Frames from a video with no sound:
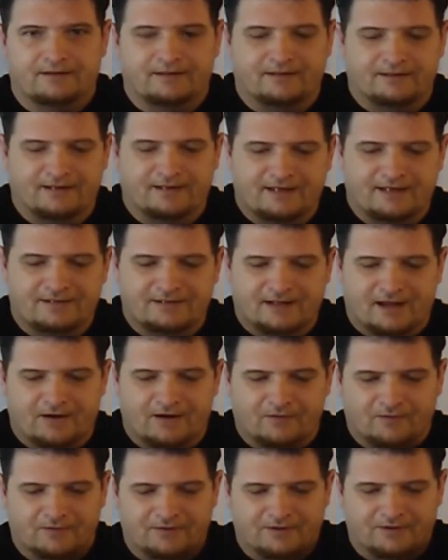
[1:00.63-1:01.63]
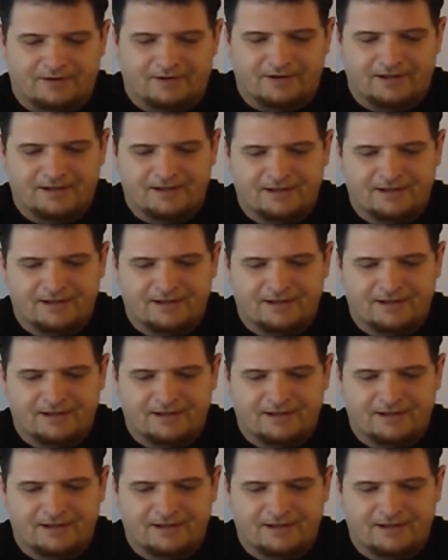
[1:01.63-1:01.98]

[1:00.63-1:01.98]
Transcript: That's what I ordered.